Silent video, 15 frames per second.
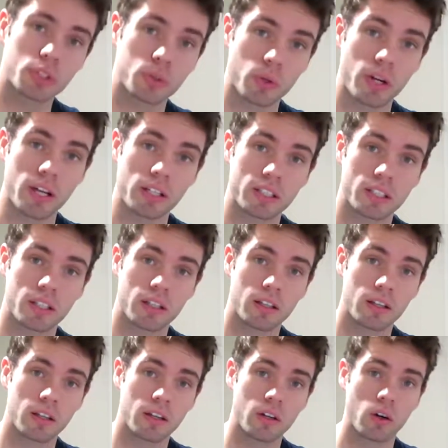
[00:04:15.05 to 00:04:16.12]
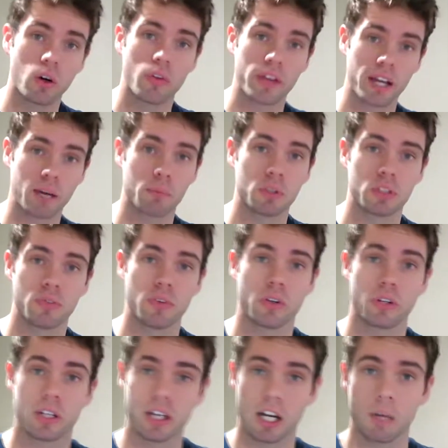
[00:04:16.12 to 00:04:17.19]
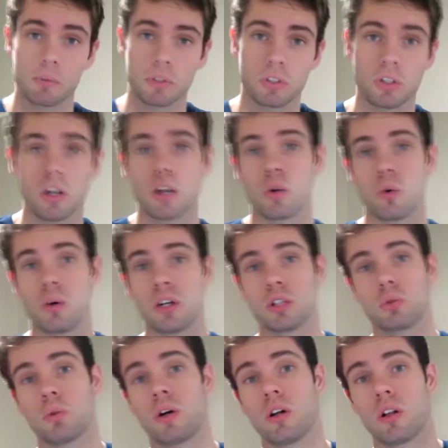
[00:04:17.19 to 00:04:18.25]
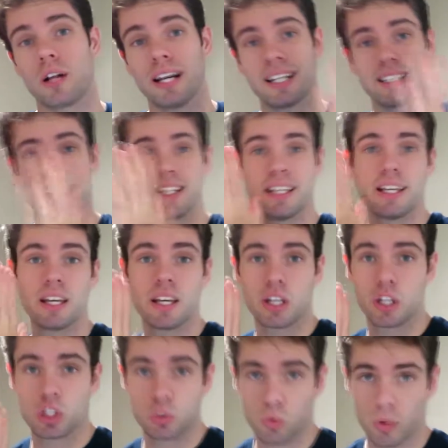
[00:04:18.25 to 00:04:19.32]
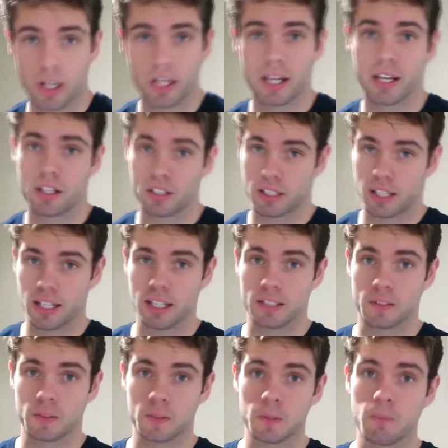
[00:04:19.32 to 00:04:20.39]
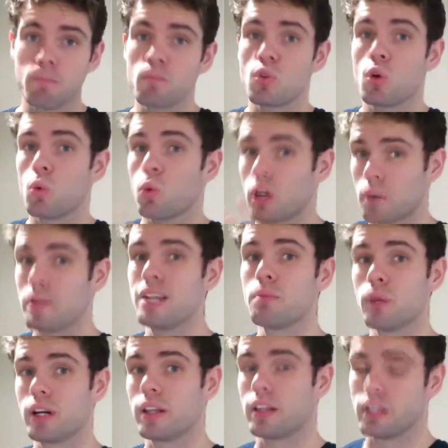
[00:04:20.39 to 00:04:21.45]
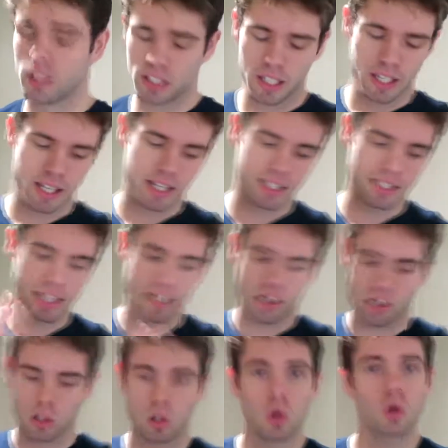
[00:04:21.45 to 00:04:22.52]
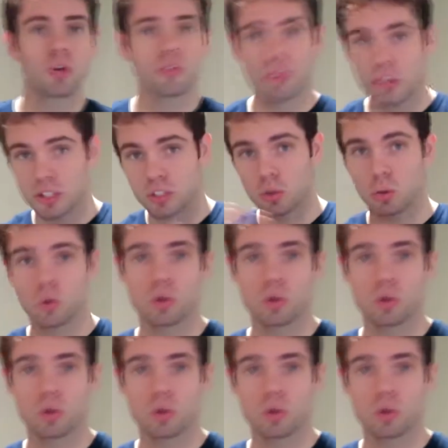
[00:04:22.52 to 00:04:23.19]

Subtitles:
stress on the atmospheric carbon cycle as well as the greenhouse gases. What I mean by this is that a lot of these